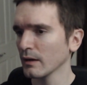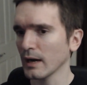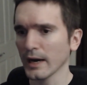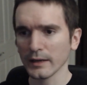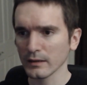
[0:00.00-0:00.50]

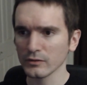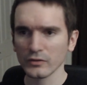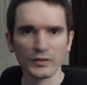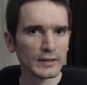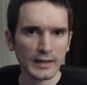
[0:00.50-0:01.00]
I can just
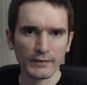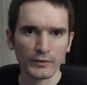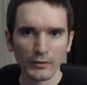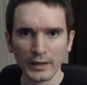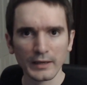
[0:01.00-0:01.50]
take that for
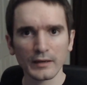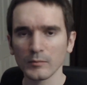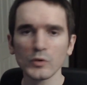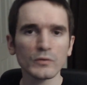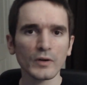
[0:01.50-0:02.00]
granted and
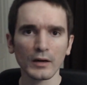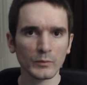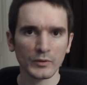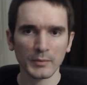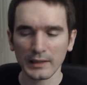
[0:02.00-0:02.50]
move on
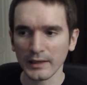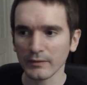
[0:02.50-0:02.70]
with my life.